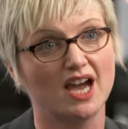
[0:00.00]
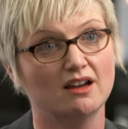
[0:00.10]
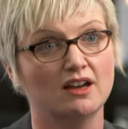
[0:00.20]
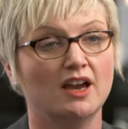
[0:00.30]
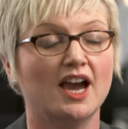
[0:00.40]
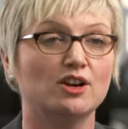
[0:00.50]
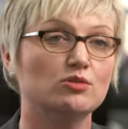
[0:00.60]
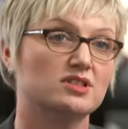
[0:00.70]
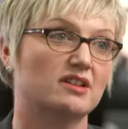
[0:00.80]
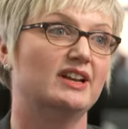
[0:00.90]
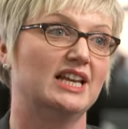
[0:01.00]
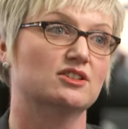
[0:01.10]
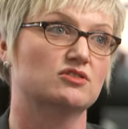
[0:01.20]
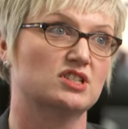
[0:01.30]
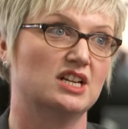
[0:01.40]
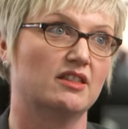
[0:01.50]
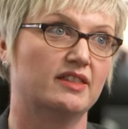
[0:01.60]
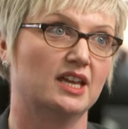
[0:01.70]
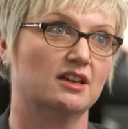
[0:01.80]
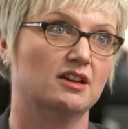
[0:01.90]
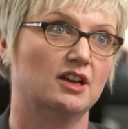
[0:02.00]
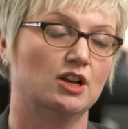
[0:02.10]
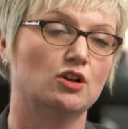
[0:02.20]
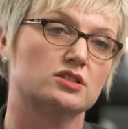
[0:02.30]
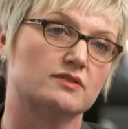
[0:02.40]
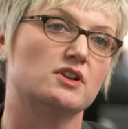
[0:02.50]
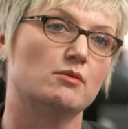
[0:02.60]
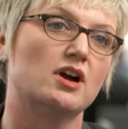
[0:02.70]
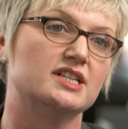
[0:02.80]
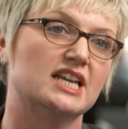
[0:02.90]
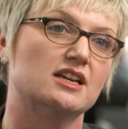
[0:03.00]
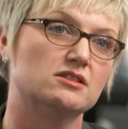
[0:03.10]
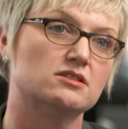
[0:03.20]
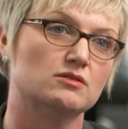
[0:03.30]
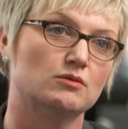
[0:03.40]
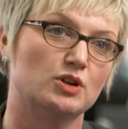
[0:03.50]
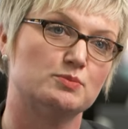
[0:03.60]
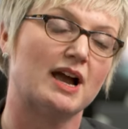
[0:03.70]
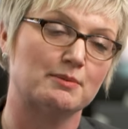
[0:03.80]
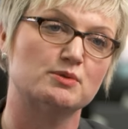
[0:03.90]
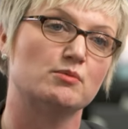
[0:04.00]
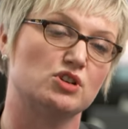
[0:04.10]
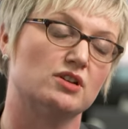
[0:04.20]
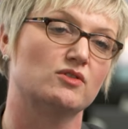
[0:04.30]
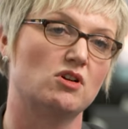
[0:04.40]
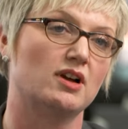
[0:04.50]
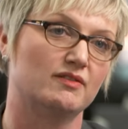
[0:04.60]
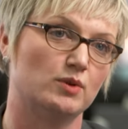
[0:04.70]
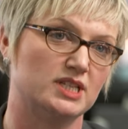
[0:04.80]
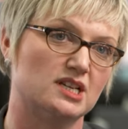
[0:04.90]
that. And also really interesting, I think, lots of new ideas which perhaps we wouldn't have got if we